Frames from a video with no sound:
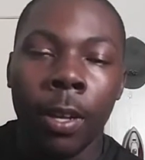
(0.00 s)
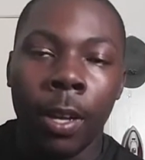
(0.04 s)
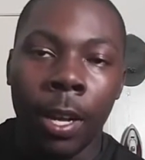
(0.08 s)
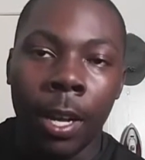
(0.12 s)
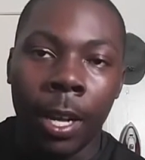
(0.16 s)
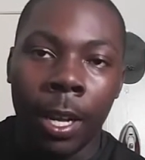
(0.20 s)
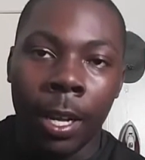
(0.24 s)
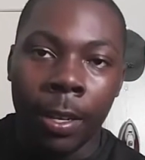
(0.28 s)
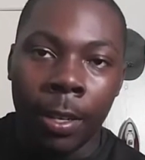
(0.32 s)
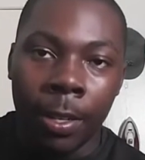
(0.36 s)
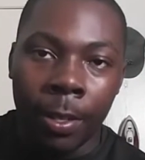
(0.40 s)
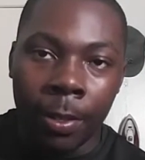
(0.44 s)

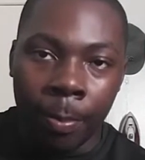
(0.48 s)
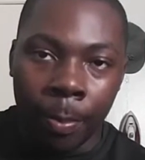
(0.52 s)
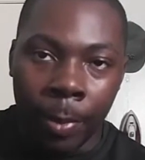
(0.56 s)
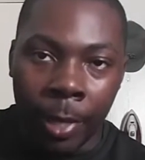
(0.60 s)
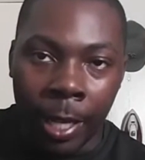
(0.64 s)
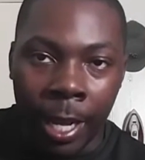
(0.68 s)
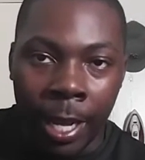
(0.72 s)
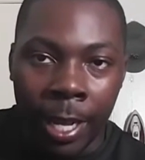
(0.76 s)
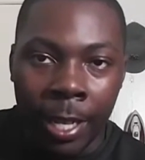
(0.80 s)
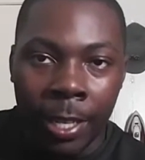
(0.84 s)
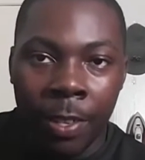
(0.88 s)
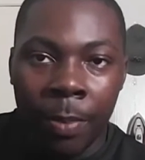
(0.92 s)
on uh,
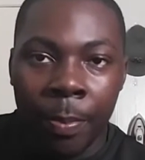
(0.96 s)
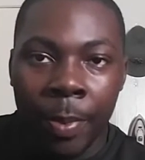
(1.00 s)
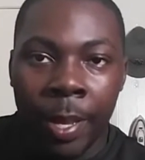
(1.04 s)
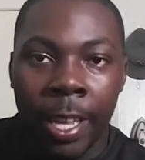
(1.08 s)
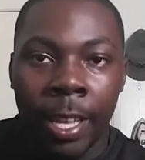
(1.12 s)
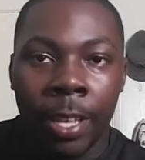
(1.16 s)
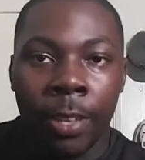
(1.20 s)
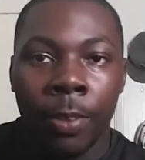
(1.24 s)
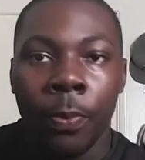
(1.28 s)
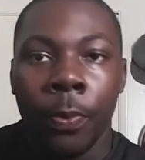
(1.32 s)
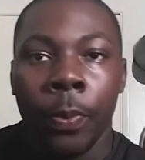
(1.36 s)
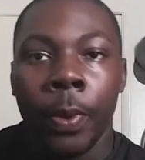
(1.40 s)
behind the
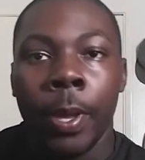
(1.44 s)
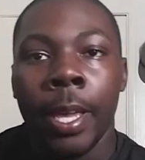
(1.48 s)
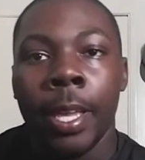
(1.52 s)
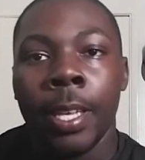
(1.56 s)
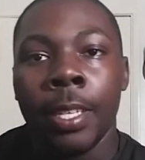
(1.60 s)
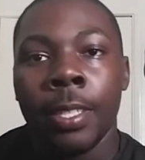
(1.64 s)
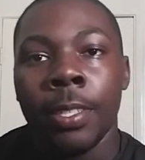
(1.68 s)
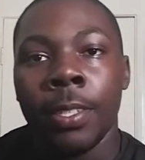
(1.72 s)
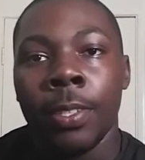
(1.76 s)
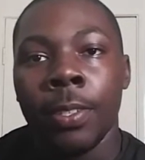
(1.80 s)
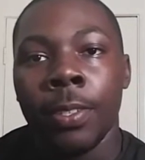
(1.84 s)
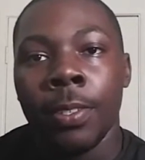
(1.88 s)
back
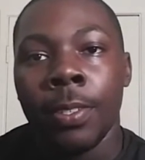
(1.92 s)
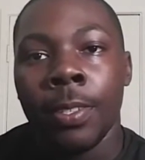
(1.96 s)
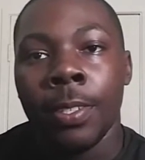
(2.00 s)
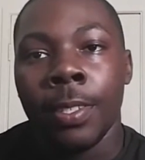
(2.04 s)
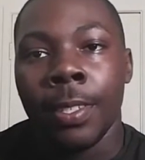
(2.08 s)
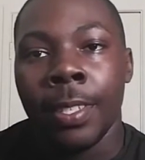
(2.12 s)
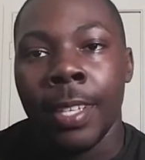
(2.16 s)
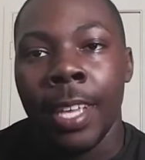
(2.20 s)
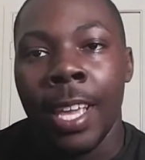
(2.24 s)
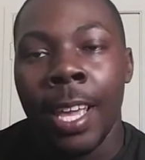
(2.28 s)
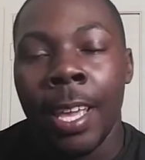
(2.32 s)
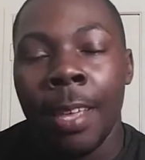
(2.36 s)
way to
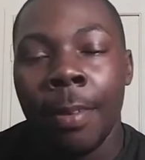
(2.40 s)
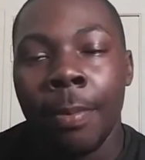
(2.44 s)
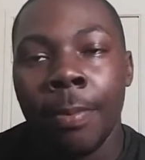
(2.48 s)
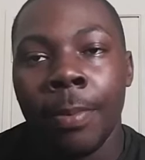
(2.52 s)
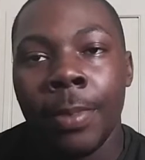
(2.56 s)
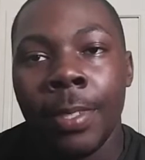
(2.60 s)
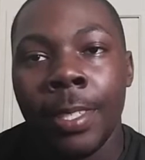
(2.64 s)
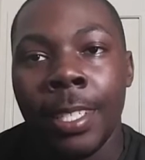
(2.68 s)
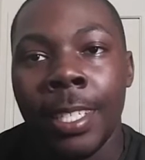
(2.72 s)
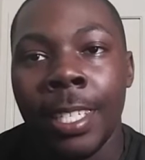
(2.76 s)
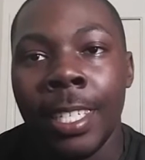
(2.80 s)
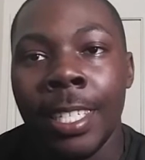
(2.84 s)
set
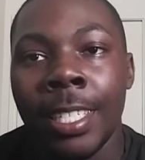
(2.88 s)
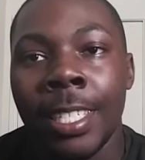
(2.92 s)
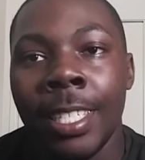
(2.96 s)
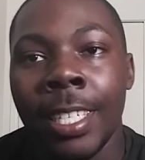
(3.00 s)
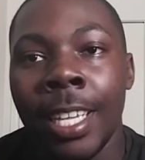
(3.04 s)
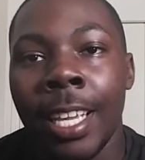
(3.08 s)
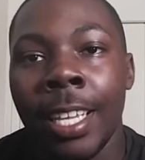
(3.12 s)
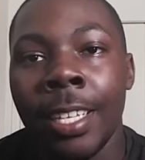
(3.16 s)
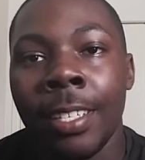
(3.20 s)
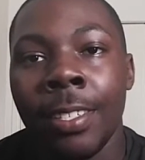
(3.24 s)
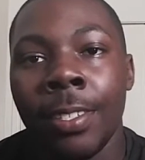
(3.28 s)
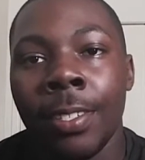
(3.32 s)

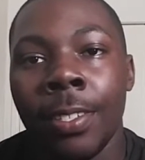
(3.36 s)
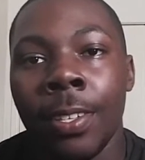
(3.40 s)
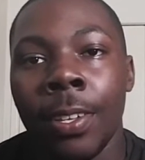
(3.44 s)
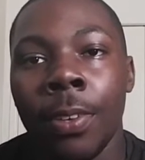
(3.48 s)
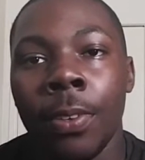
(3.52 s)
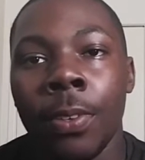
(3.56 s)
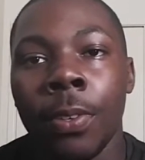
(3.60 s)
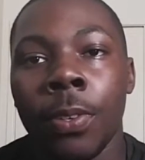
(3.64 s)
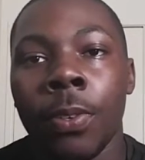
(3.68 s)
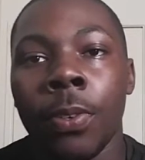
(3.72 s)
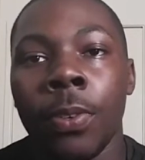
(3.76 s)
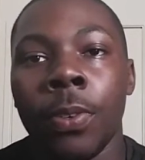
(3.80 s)
CJ
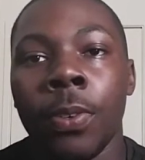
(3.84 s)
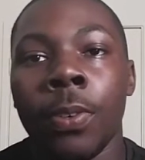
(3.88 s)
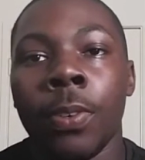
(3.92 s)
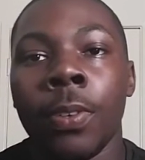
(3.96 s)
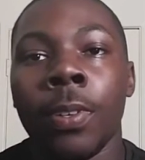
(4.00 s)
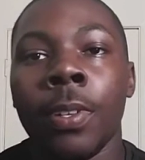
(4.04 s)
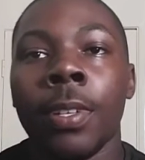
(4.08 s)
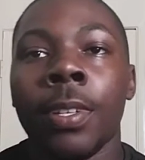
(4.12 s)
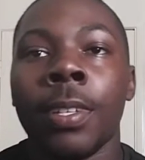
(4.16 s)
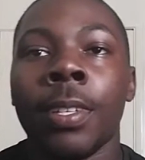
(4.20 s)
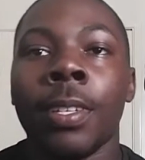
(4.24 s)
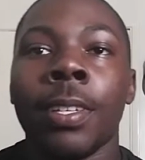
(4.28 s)
so
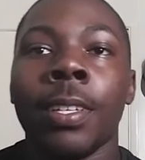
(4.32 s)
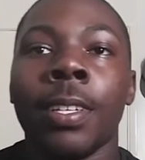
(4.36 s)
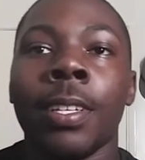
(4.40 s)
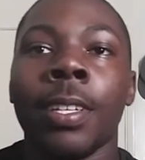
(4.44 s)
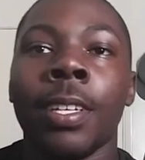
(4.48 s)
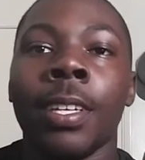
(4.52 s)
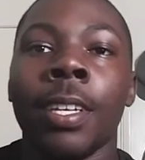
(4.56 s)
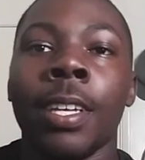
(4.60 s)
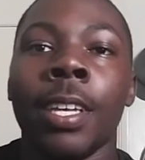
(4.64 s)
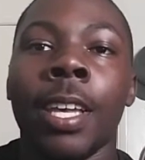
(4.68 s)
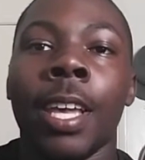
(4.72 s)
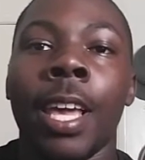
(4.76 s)
cool
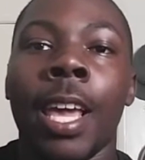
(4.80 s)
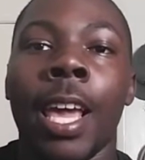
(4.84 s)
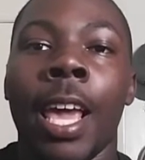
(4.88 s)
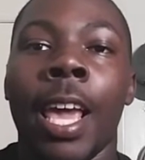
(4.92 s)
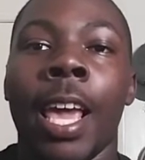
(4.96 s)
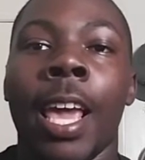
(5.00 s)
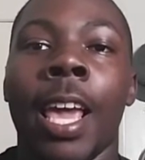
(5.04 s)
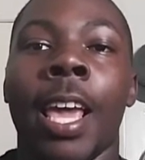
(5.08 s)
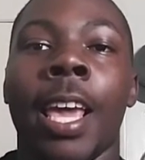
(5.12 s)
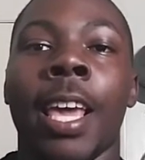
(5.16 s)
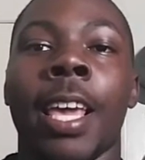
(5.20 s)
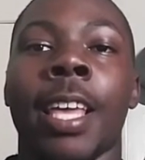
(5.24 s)

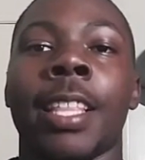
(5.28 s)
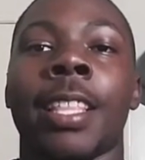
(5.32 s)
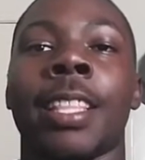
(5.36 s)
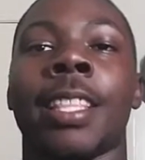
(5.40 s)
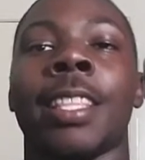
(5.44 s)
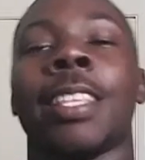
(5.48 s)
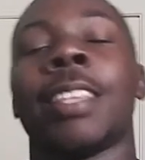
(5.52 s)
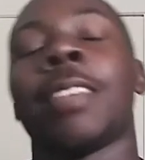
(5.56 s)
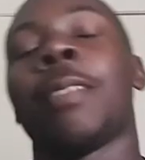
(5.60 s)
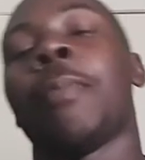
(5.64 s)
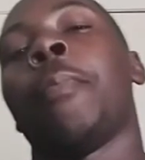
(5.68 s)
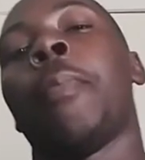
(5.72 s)
and
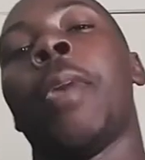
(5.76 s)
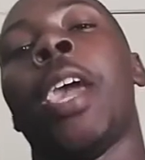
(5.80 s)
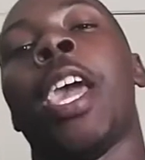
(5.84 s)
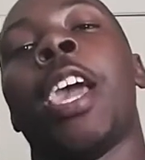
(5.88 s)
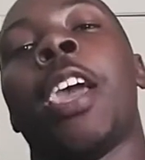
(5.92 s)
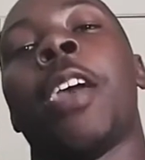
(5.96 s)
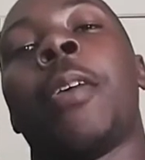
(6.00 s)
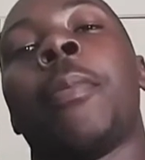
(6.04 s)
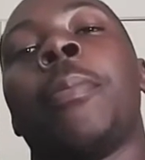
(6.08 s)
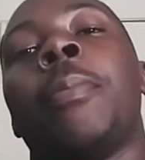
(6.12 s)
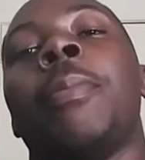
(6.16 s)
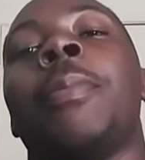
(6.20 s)

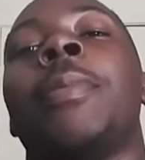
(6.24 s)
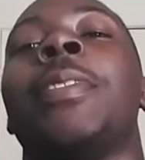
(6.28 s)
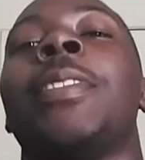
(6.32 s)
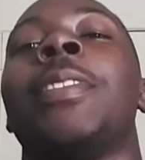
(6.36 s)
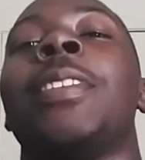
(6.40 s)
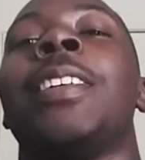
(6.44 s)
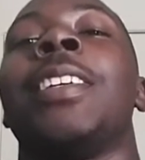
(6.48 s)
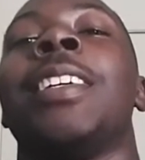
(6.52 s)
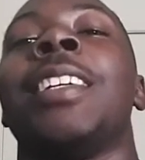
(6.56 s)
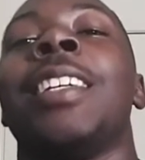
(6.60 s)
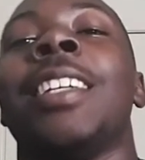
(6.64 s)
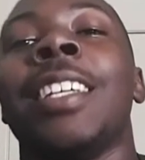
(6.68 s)
bam
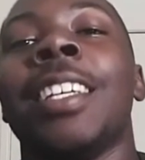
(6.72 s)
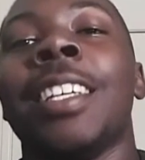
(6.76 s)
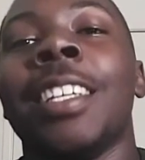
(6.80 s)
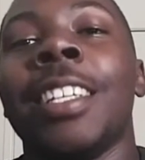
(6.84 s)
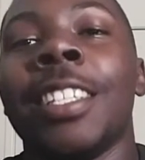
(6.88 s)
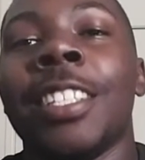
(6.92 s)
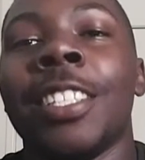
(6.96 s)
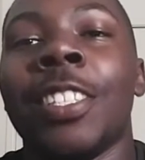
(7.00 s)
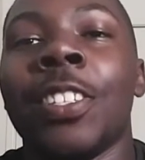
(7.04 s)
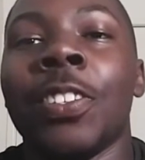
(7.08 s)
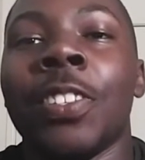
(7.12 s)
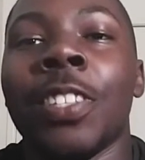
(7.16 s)

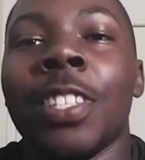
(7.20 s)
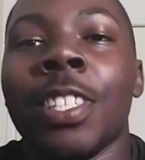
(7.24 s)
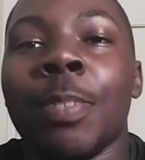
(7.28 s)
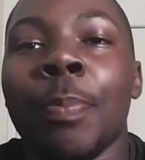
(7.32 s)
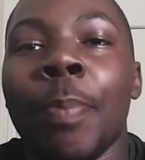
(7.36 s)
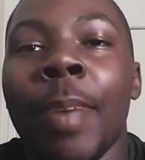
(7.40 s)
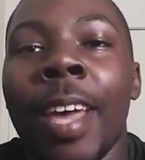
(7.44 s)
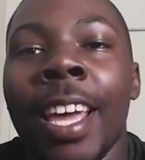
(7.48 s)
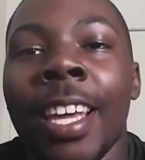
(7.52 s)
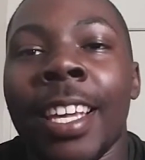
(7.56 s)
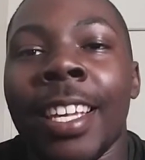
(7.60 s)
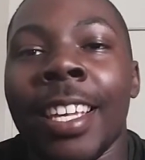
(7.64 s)
doing
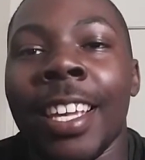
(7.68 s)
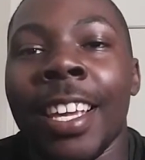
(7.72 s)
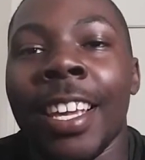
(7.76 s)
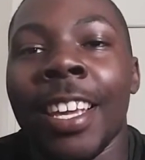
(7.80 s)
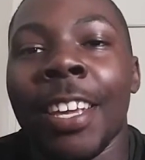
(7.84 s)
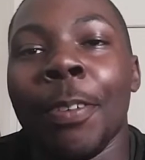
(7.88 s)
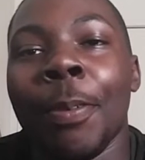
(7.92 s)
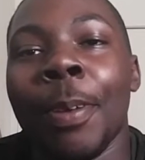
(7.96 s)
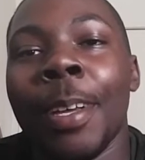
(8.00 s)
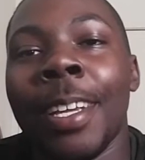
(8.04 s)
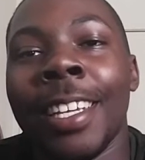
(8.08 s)
smack him